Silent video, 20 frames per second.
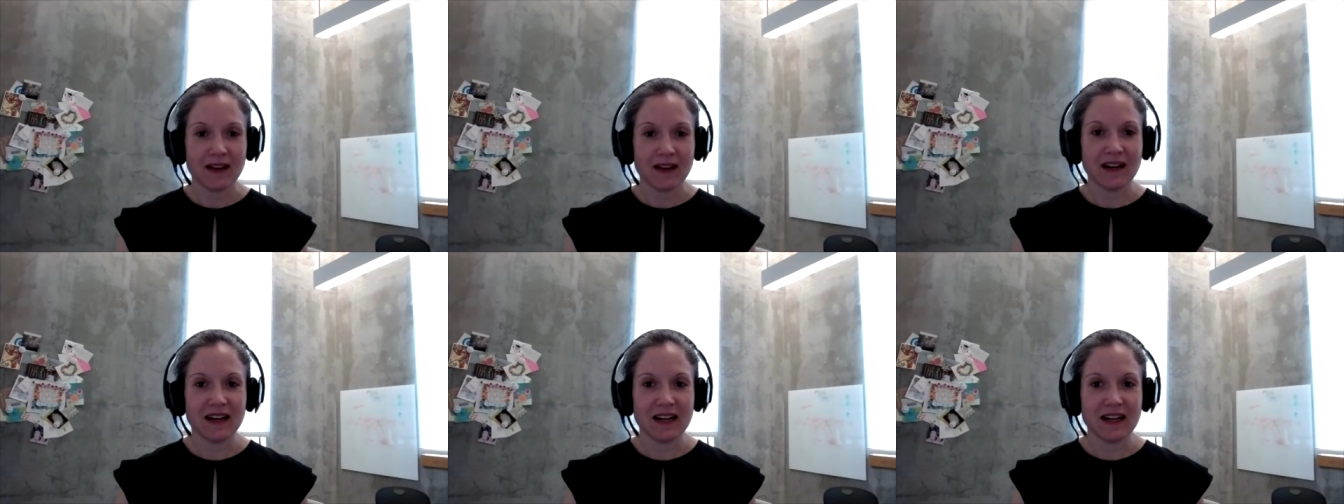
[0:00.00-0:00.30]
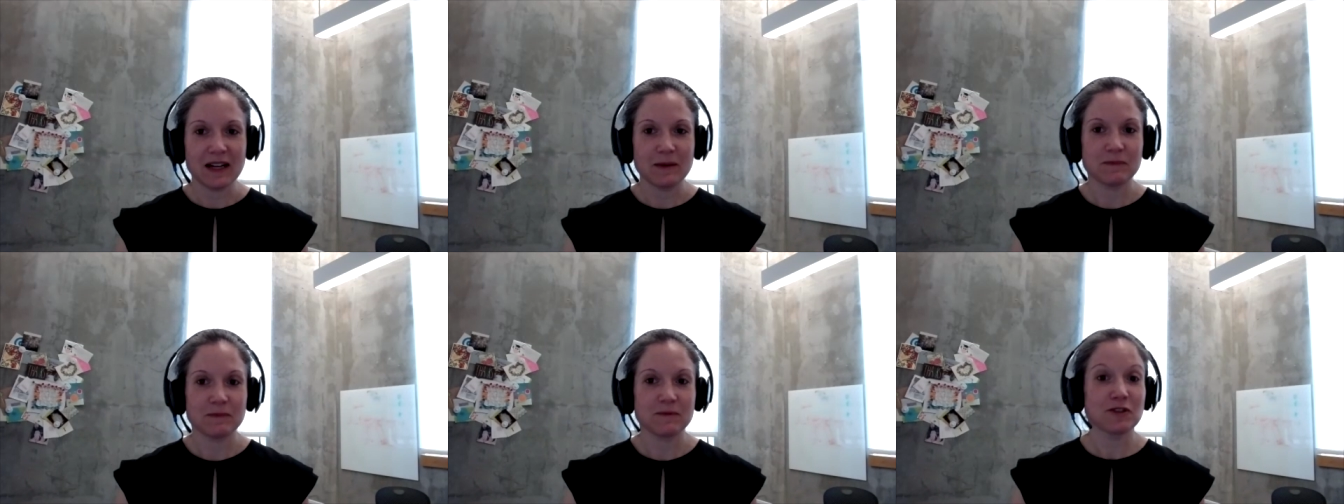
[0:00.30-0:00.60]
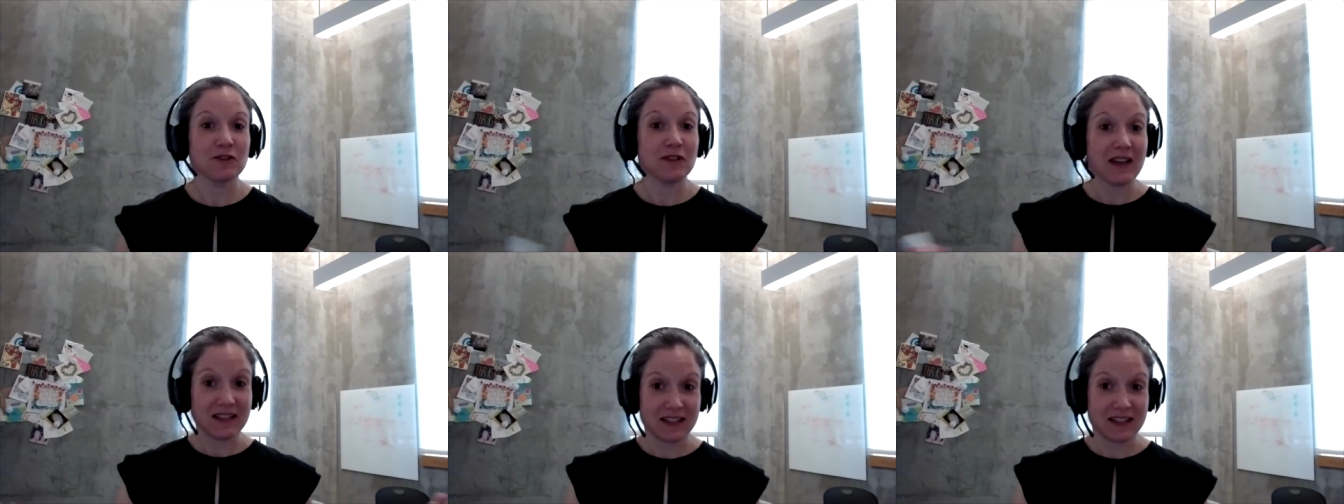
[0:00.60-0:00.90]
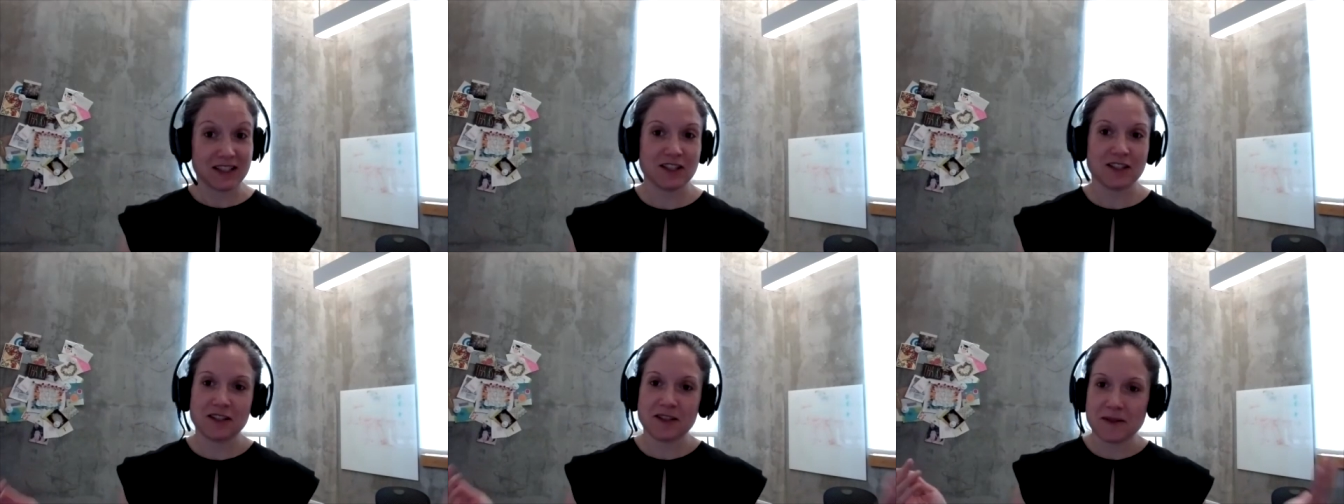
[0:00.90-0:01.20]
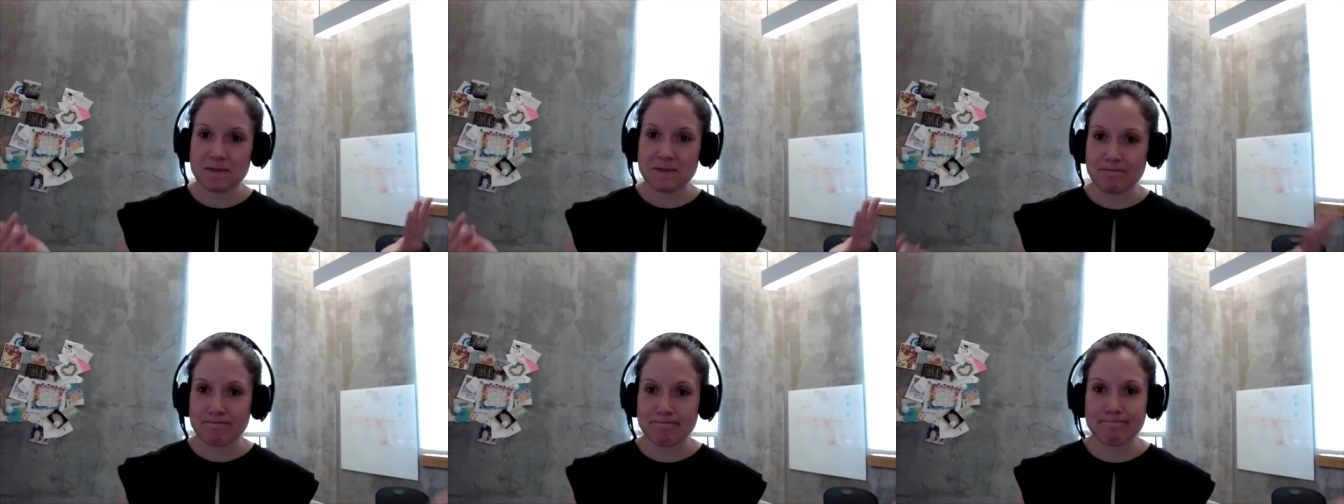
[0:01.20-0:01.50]
uh, so
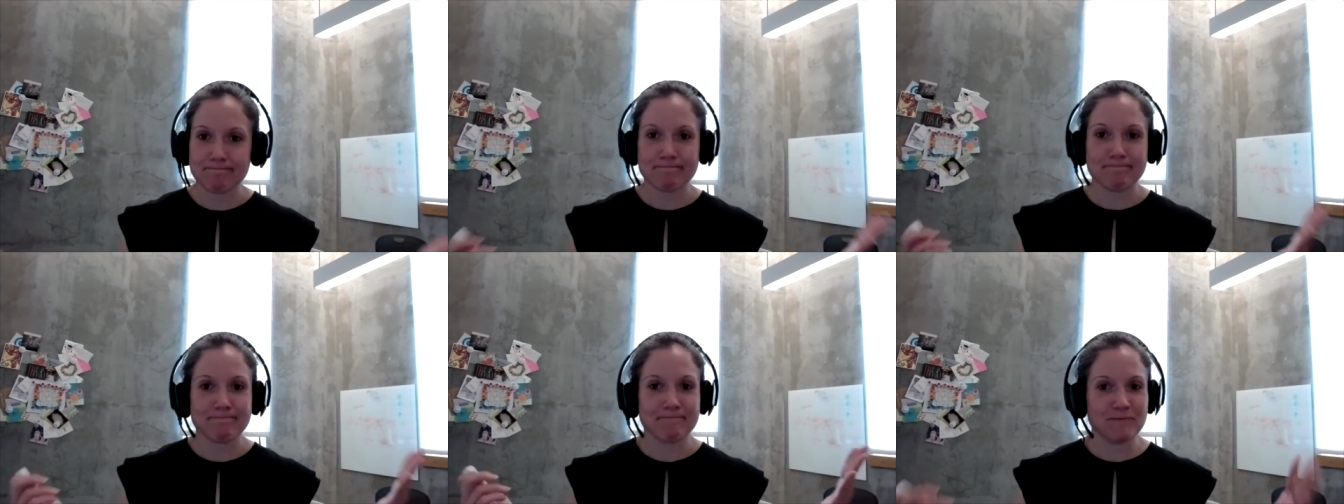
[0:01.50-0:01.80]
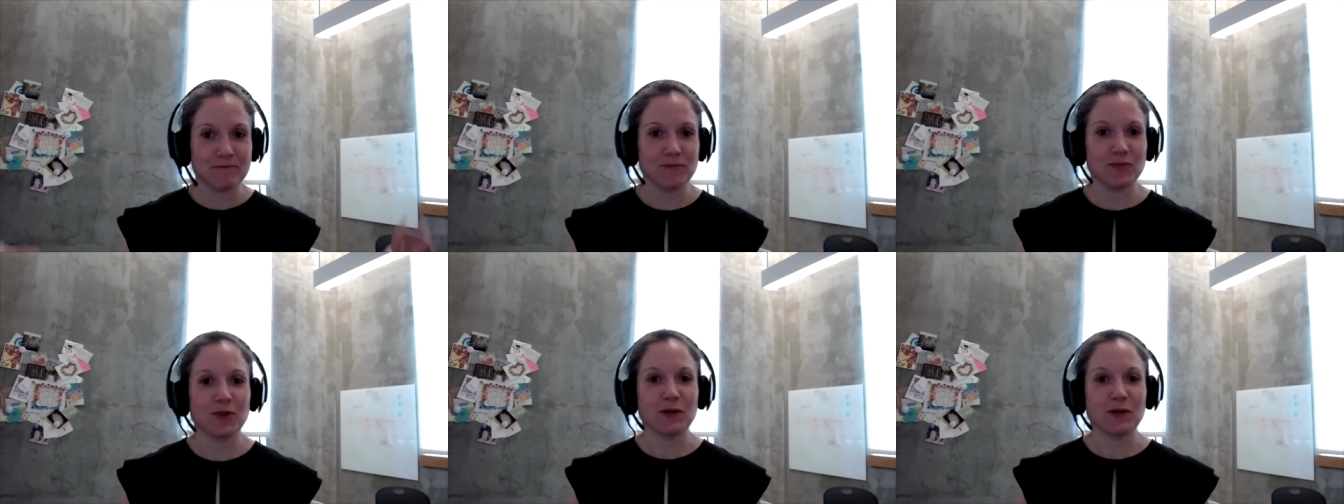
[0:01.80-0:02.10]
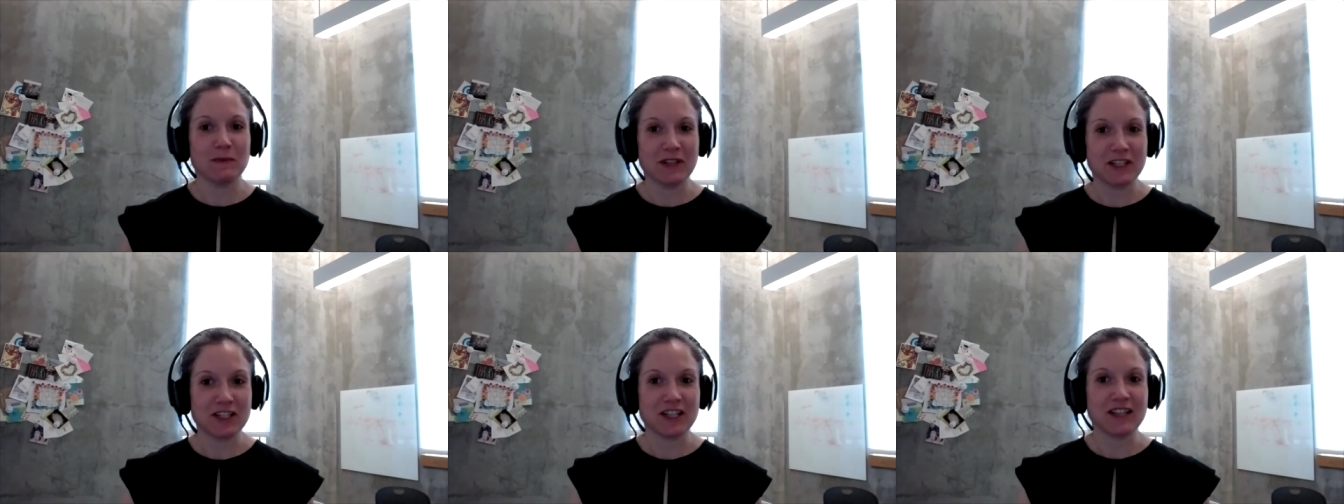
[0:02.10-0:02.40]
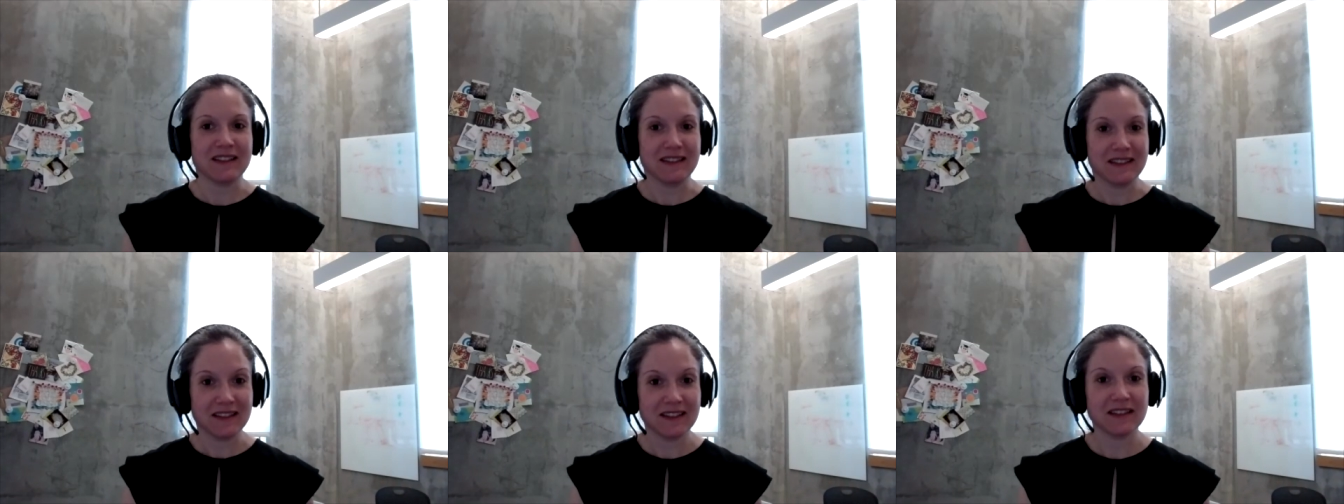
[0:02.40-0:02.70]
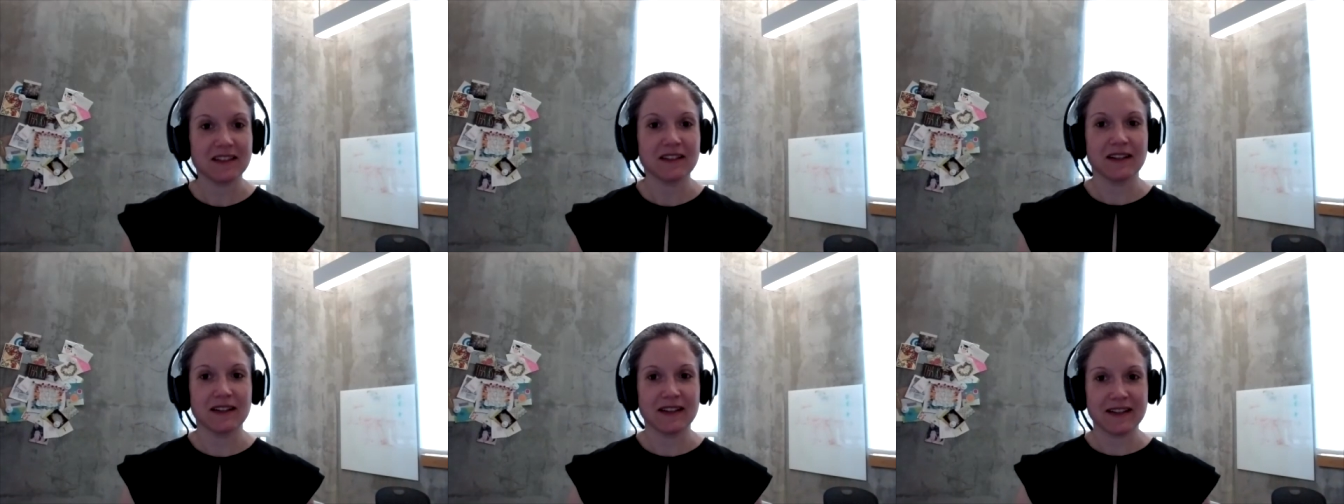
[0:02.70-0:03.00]
that's pretty much it
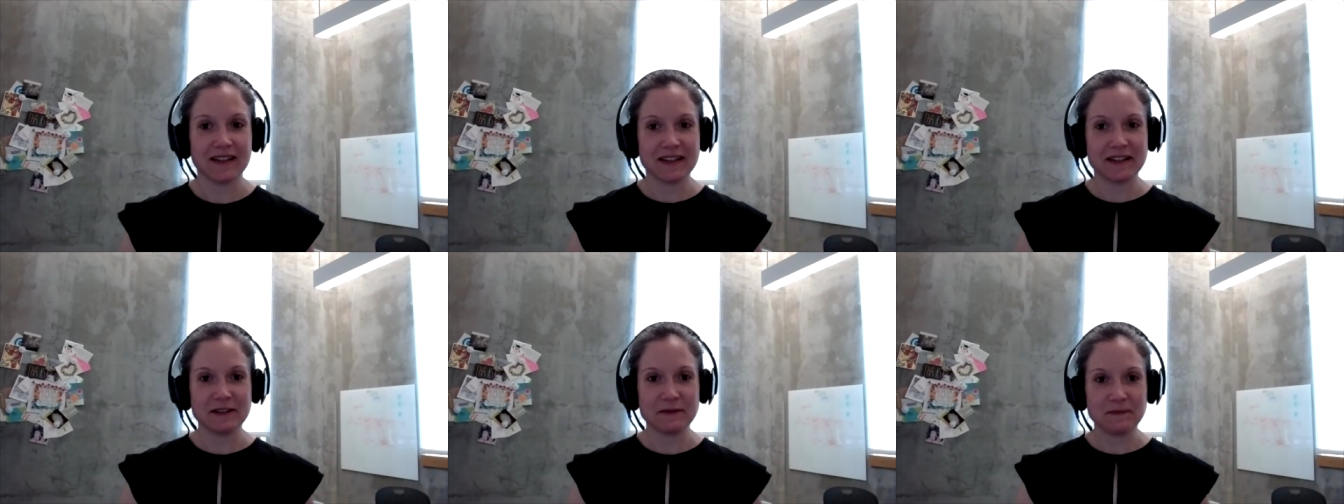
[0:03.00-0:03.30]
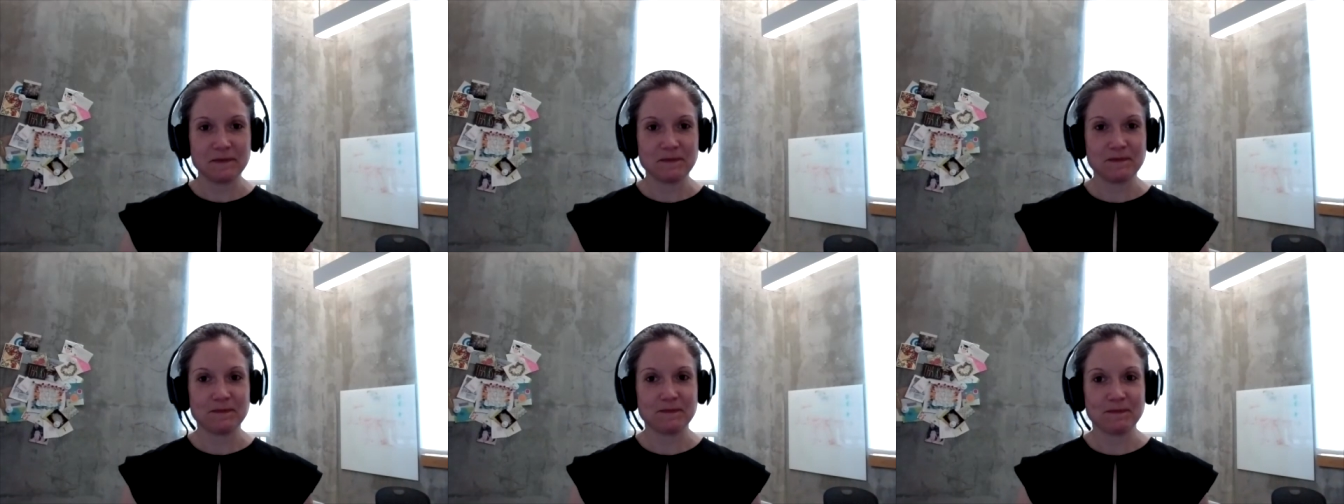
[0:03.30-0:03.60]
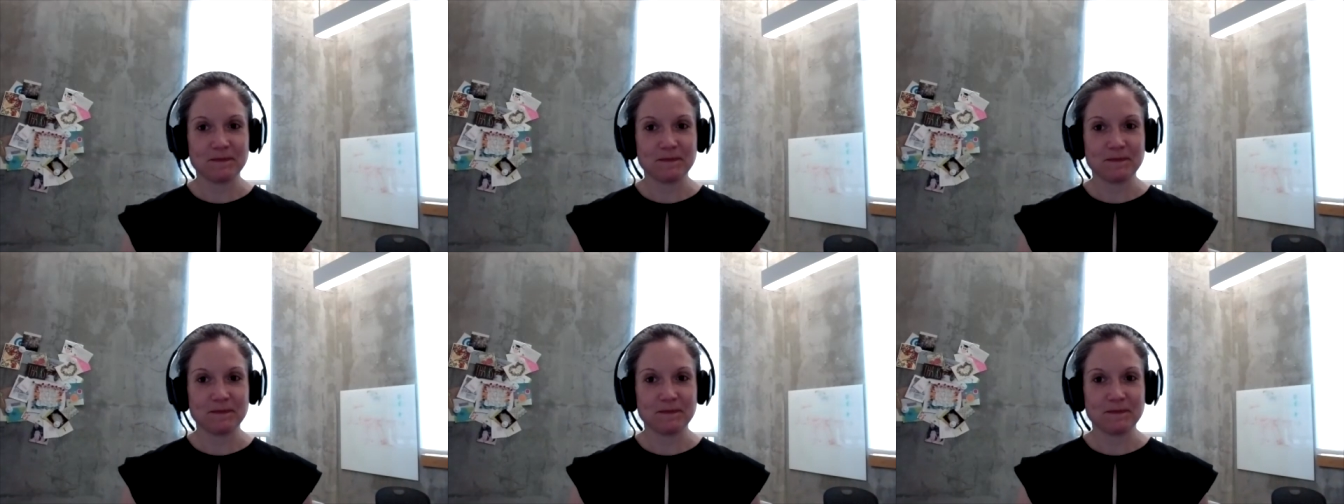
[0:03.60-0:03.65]
uh, yep.